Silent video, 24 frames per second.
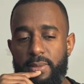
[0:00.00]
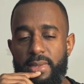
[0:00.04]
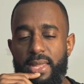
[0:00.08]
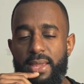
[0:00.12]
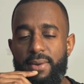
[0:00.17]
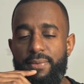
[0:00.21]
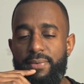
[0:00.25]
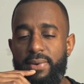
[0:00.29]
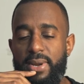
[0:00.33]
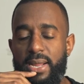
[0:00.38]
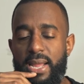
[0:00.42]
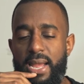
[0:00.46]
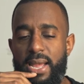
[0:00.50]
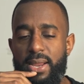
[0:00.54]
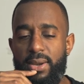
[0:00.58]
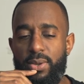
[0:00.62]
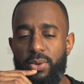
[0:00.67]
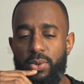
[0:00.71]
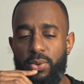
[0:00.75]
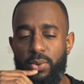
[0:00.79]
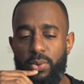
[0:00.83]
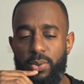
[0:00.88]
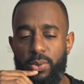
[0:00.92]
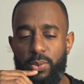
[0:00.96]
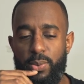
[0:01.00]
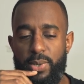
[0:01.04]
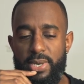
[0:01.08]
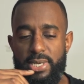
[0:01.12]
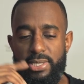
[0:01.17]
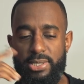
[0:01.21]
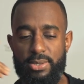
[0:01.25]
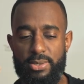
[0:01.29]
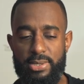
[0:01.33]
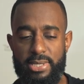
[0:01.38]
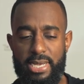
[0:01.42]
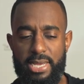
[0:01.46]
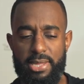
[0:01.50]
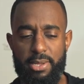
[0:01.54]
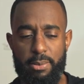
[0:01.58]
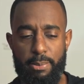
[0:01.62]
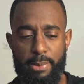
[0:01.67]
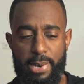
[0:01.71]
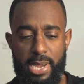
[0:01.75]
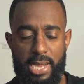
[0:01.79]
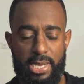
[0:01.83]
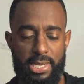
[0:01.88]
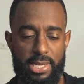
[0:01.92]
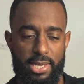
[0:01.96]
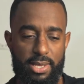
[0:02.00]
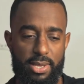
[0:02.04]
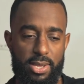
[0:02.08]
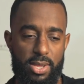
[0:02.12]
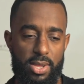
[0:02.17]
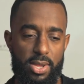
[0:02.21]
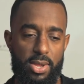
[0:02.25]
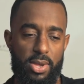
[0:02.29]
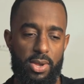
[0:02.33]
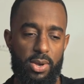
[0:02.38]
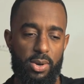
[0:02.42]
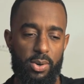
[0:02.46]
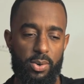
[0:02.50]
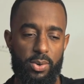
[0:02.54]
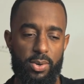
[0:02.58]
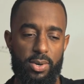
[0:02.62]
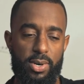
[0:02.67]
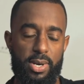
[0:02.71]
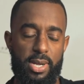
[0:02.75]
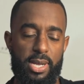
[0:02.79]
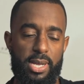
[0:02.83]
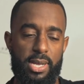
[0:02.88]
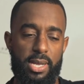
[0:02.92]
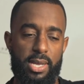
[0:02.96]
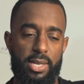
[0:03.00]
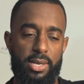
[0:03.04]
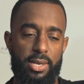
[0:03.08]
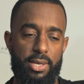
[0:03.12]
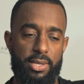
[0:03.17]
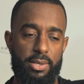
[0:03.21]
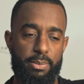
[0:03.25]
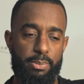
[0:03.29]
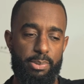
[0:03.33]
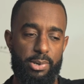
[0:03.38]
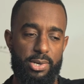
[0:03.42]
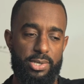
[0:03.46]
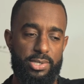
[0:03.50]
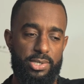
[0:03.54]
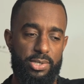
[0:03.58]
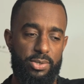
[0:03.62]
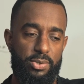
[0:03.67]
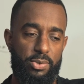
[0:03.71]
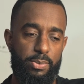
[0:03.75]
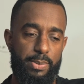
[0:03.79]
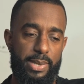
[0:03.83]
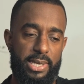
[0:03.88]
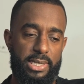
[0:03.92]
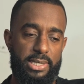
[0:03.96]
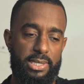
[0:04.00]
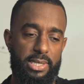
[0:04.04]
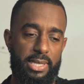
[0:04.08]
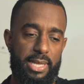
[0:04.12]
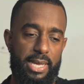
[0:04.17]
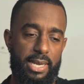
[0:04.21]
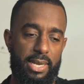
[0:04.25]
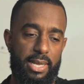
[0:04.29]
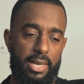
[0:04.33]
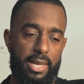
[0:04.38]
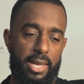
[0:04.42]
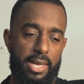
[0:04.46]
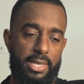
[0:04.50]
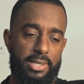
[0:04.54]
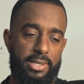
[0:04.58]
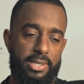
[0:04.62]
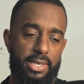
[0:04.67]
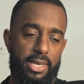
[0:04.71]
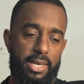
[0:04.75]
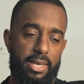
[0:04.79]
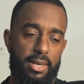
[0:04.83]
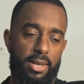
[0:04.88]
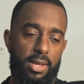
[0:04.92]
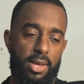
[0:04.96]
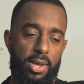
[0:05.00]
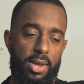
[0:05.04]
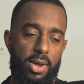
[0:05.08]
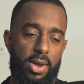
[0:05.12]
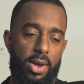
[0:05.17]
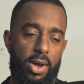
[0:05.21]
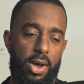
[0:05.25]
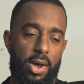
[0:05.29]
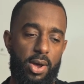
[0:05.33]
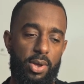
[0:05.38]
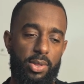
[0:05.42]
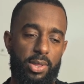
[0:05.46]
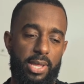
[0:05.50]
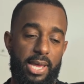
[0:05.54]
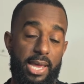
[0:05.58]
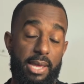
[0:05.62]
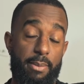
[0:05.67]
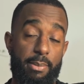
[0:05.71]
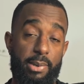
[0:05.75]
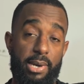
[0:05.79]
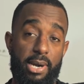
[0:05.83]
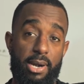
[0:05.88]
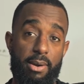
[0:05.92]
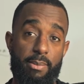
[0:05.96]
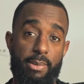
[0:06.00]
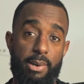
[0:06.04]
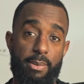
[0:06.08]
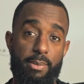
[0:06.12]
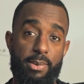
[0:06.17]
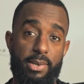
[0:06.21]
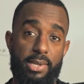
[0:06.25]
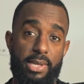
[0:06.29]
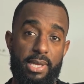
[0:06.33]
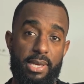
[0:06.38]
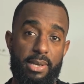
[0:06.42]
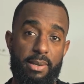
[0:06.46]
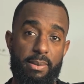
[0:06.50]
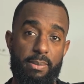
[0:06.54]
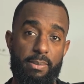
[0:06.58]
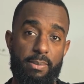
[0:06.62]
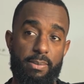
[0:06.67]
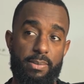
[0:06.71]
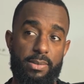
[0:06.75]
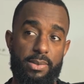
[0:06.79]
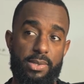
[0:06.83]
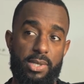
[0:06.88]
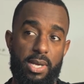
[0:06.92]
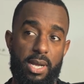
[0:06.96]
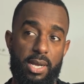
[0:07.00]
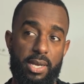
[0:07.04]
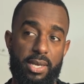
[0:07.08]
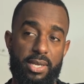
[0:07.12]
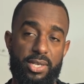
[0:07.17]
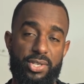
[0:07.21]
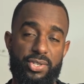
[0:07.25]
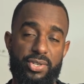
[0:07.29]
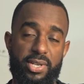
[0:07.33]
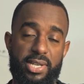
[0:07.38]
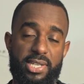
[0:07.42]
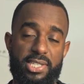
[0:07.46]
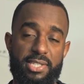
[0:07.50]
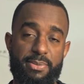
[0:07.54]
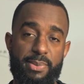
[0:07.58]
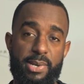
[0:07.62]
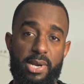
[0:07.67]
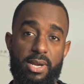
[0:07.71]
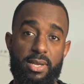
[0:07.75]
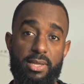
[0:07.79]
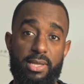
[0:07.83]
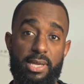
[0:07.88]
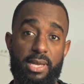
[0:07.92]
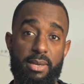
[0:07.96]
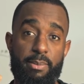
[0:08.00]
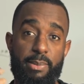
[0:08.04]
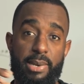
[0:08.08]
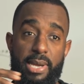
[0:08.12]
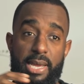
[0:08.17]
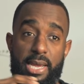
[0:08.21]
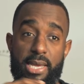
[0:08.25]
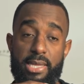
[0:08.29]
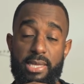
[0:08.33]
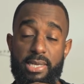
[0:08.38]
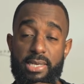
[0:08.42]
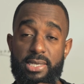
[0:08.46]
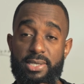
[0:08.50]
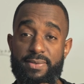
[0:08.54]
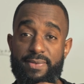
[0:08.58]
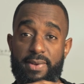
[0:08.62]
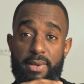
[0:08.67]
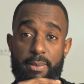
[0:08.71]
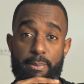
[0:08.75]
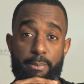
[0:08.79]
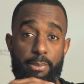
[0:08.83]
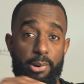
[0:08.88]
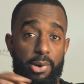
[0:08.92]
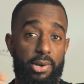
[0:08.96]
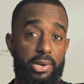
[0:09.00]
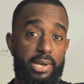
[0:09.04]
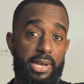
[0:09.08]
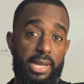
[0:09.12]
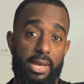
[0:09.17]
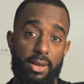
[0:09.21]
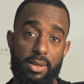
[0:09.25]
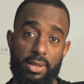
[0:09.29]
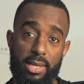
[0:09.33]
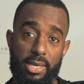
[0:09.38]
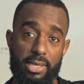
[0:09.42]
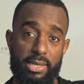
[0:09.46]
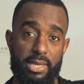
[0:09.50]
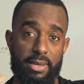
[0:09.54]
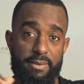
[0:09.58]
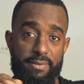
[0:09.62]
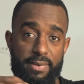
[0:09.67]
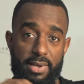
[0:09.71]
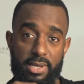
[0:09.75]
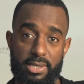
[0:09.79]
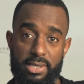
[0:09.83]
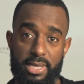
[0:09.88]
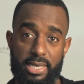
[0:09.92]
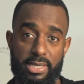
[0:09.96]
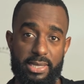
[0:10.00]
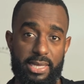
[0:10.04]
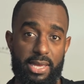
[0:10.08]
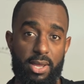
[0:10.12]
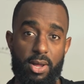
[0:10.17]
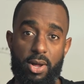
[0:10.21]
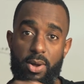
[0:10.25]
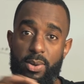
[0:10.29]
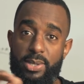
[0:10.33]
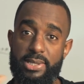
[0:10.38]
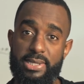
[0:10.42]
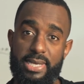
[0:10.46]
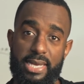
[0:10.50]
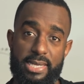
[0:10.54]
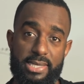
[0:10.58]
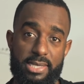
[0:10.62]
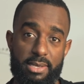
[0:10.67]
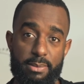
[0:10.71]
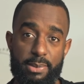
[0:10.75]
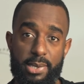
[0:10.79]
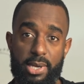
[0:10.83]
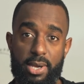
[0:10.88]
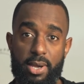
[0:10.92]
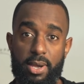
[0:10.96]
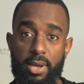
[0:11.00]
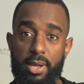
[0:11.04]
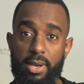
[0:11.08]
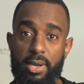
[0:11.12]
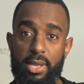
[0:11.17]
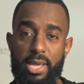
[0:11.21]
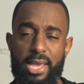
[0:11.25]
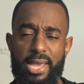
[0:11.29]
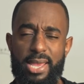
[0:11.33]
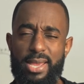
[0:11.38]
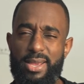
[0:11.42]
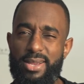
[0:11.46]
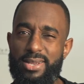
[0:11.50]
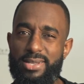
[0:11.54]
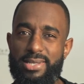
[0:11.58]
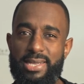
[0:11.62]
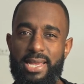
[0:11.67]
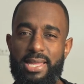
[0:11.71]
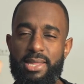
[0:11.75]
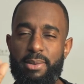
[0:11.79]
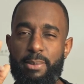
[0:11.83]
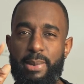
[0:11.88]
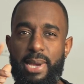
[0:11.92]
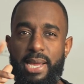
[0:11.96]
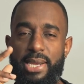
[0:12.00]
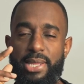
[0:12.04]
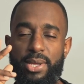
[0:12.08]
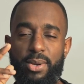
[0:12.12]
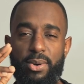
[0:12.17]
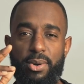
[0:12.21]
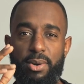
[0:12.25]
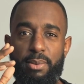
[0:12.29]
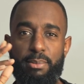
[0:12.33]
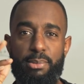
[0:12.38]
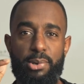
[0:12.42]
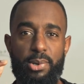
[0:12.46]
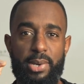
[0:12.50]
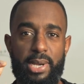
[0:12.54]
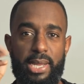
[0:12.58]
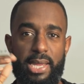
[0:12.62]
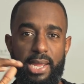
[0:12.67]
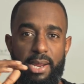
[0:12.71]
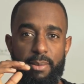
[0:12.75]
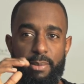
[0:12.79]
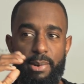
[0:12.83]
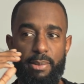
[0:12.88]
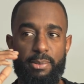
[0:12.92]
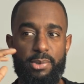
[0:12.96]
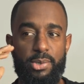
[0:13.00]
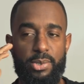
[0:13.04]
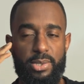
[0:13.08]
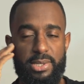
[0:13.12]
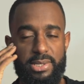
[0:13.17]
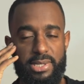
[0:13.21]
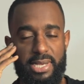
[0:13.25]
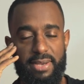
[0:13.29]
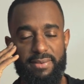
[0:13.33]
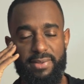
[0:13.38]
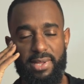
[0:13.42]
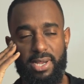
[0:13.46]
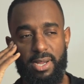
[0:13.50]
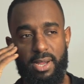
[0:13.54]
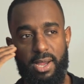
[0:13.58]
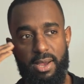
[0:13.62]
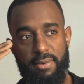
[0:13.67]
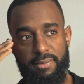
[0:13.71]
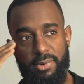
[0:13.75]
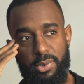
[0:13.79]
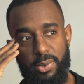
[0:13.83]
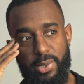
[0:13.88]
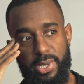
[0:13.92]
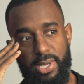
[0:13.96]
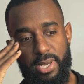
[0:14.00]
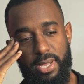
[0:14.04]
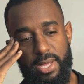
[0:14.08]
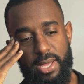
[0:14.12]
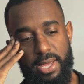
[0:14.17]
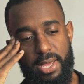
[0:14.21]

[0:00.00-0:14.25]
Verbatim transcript: I forgot who it was. It was either Madi or uh, another person who makes a lot of content online, but I remember them talking transparently about how they just felt burnt out. Like they felt like they always had to be on. It was either Madi or Abu. I can't remember who I was having that convo with.